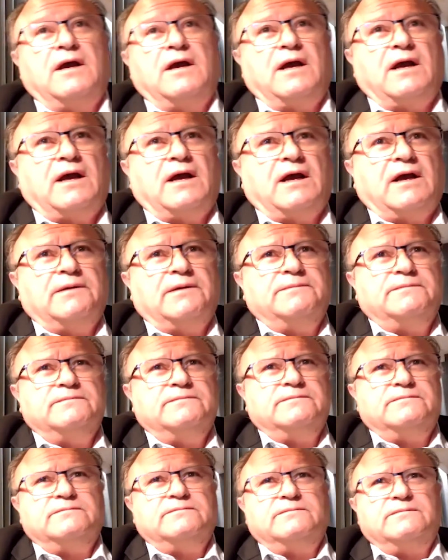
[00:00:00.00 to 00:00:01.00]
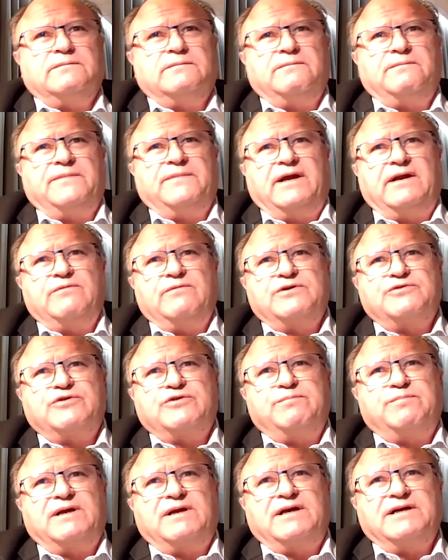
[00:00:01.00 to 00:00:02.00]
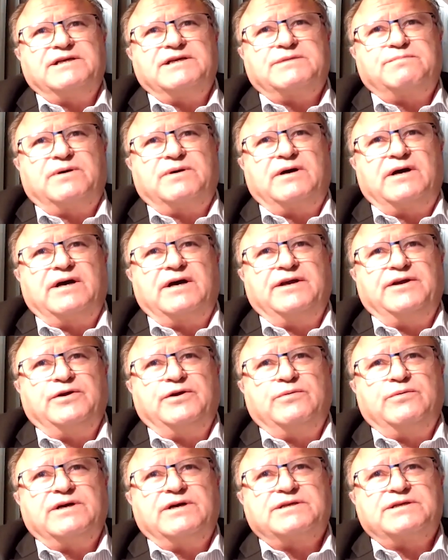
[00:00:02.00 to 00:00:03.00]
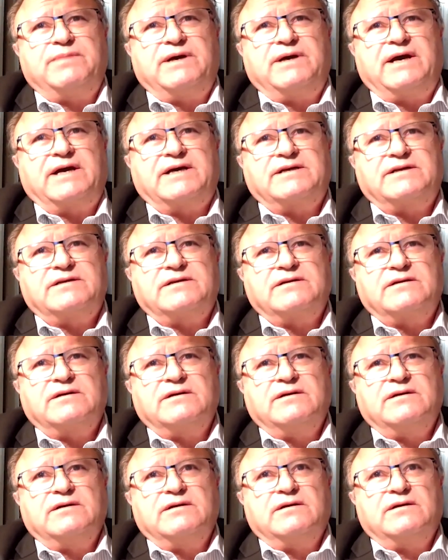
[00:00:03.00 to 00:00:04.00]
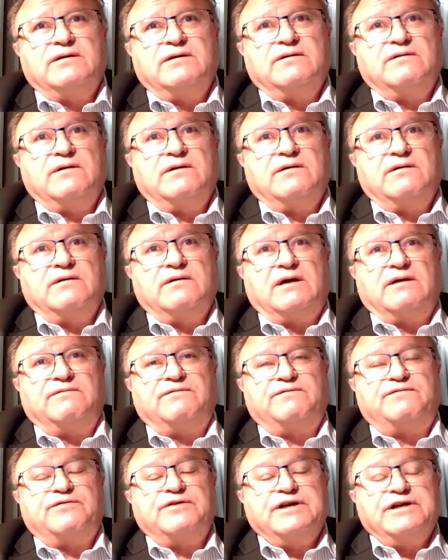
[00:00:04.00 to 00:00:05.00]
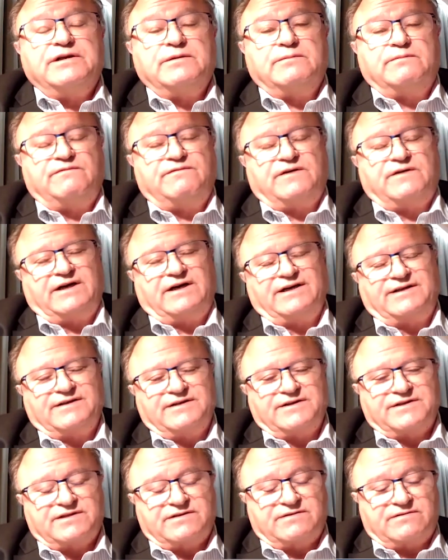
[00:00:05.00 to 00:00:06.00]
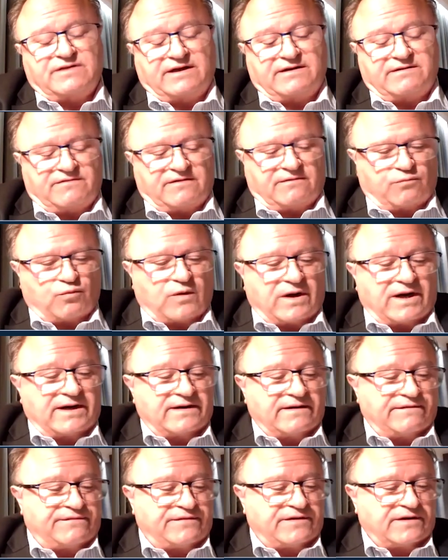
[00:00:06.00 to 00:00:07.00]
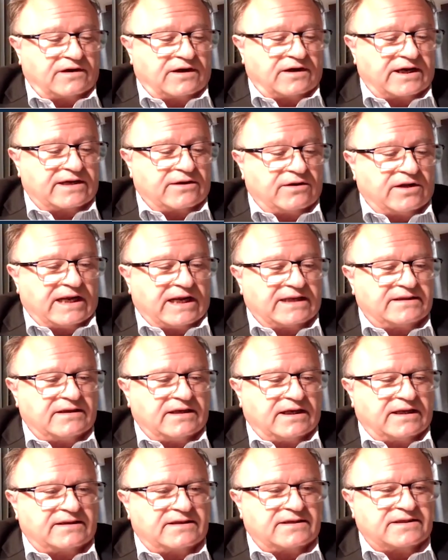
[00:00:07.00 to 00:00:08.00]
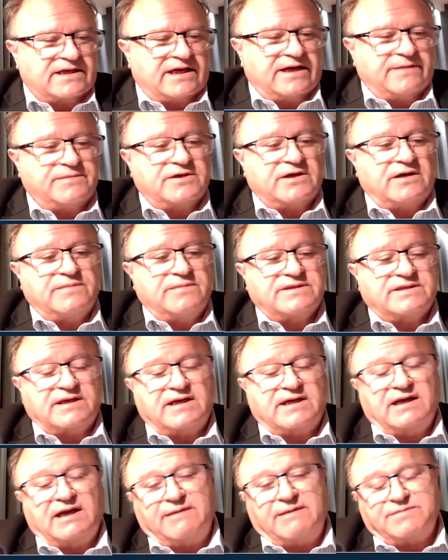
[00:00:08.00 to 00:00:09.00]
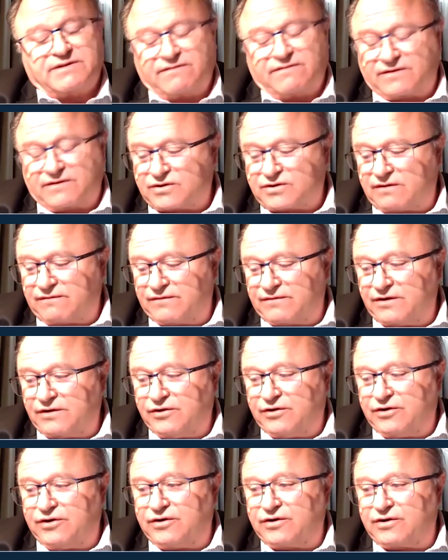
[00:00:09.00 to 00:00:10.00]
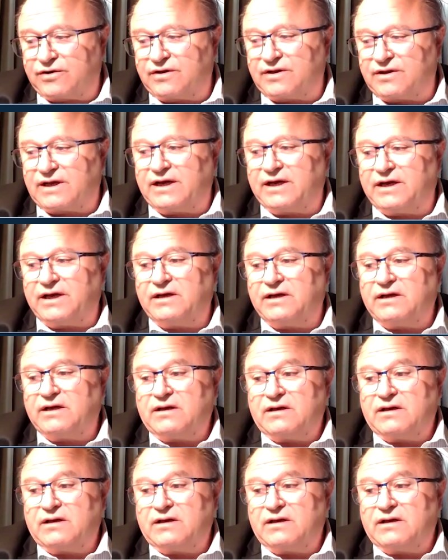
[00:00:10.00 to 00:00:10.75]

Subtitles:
Then it was replaced by US-backed freedom fighters that won, if you like, at the same time as the collapse of the Soviet Union. And they